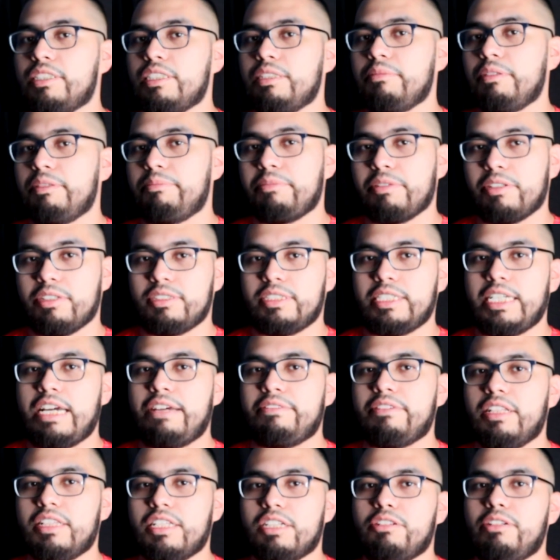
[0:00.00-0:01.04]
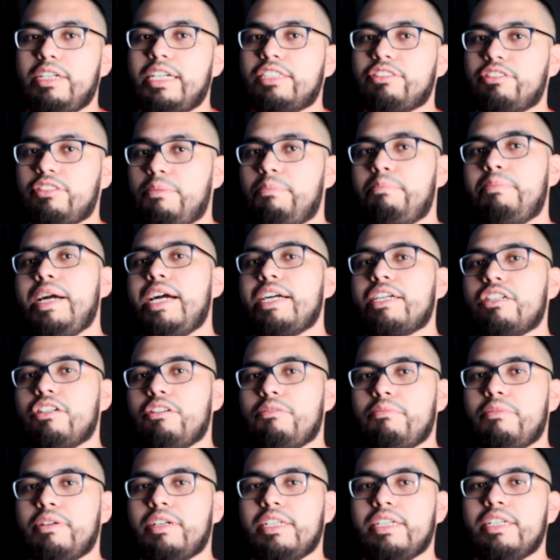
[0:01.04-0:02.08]
simply because they have that little extra
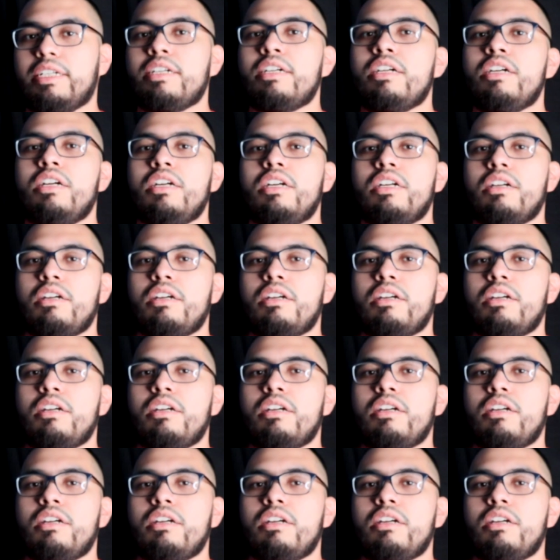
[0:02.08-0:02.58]
backup money,